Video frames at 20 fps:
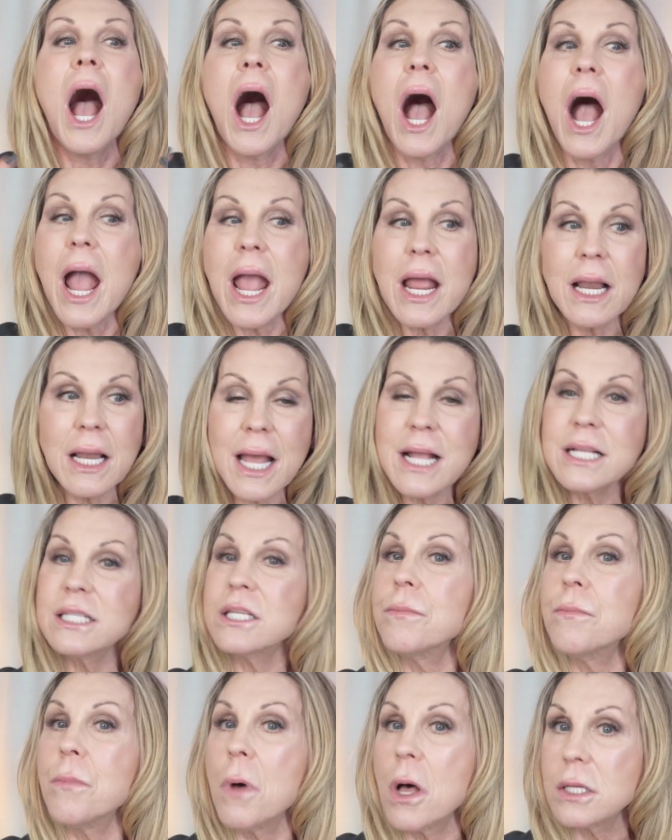I like
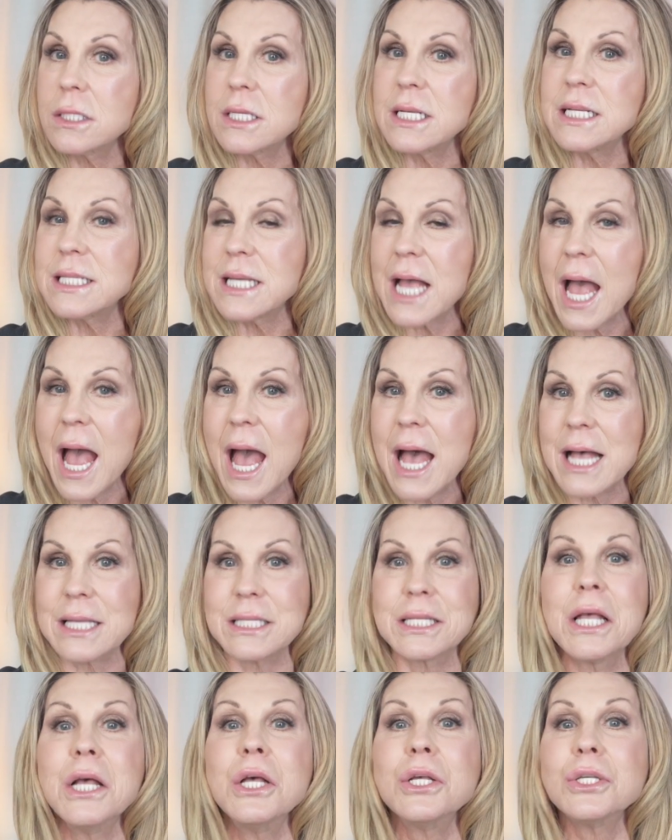to
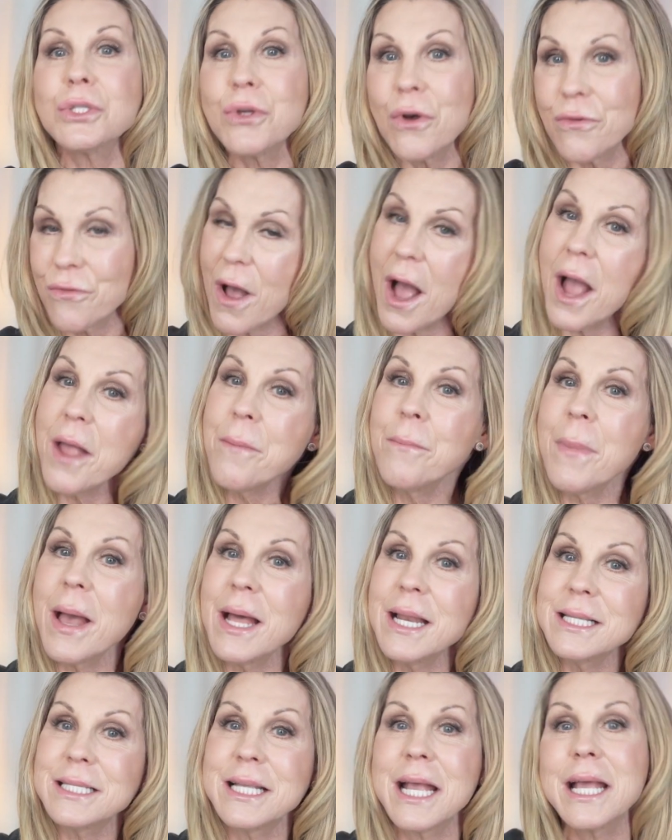multitask, so if I'm
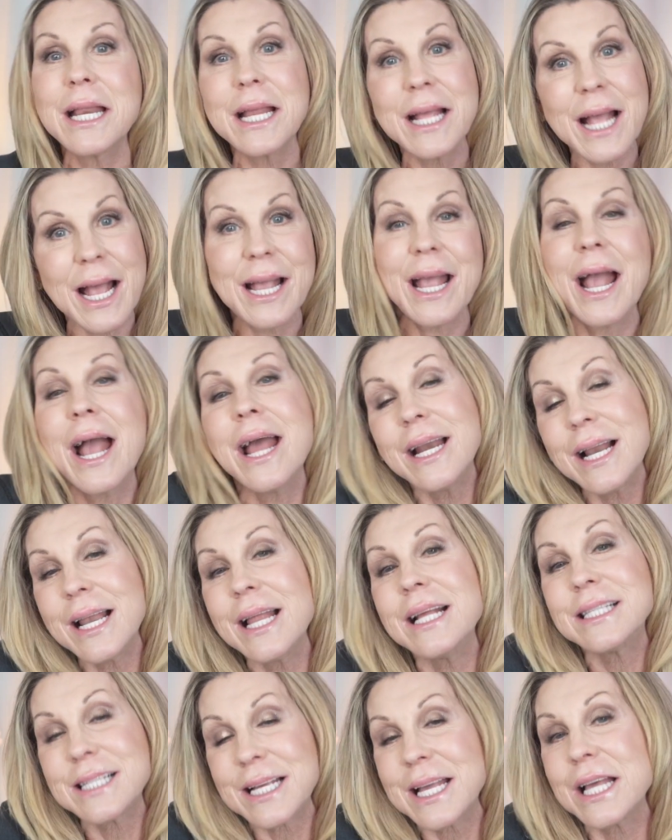meditating, I kinda
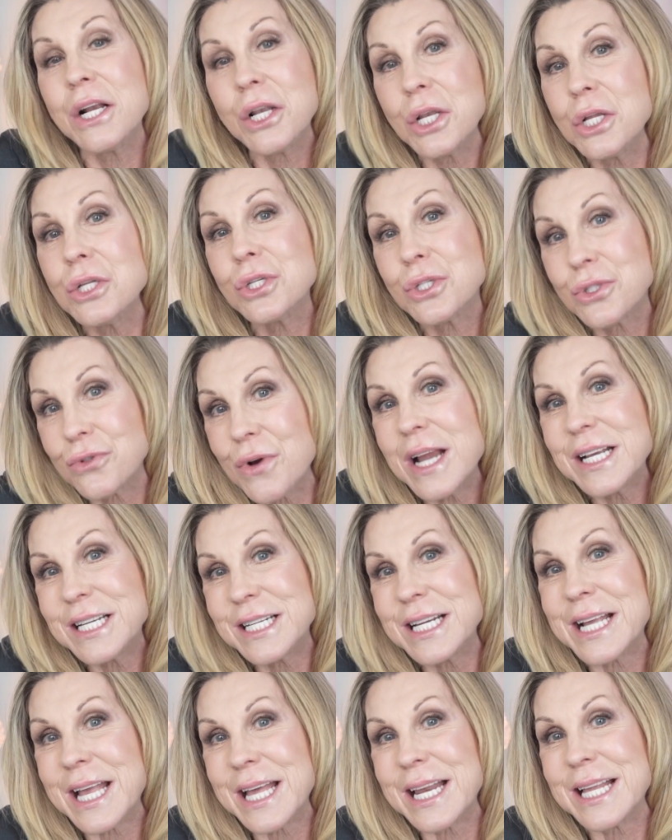like to get a little
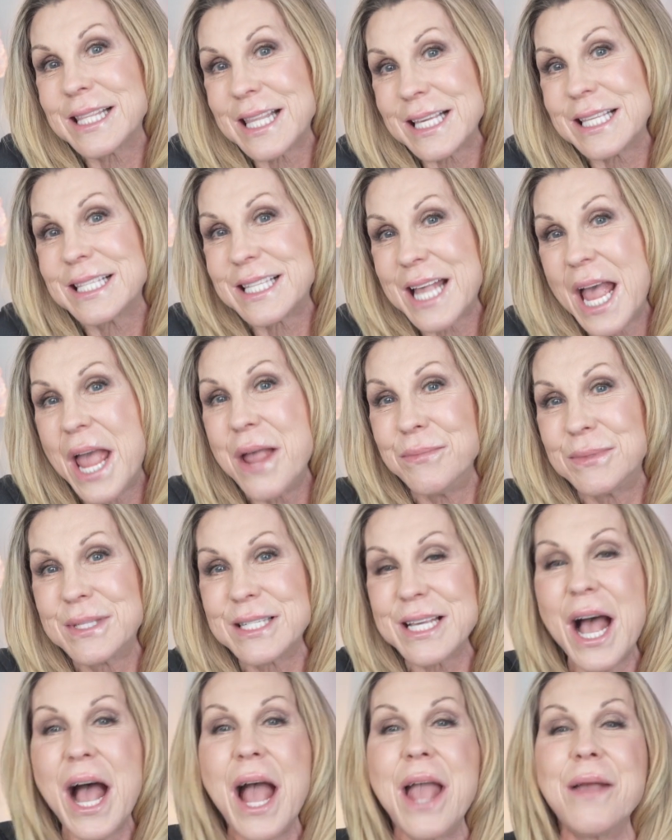stretching in at the same
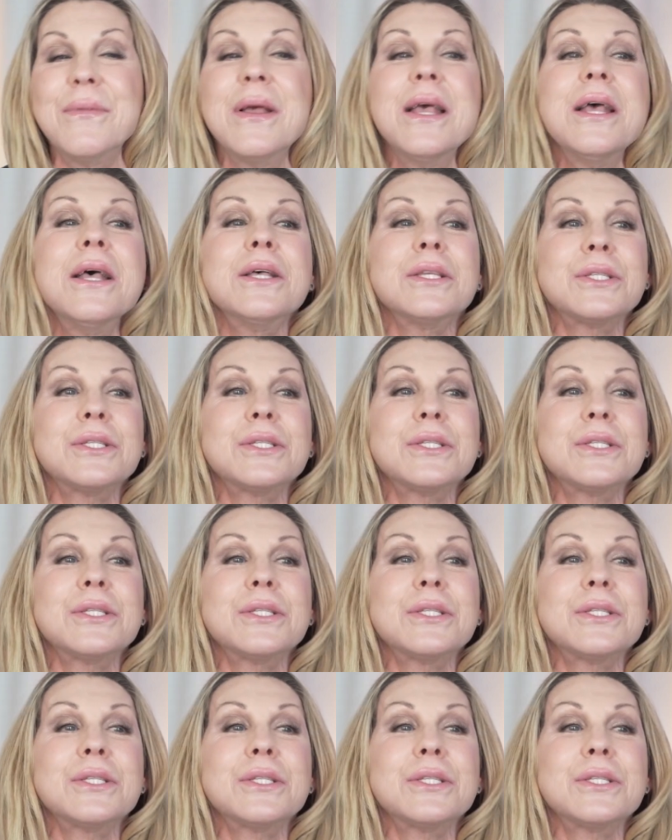time.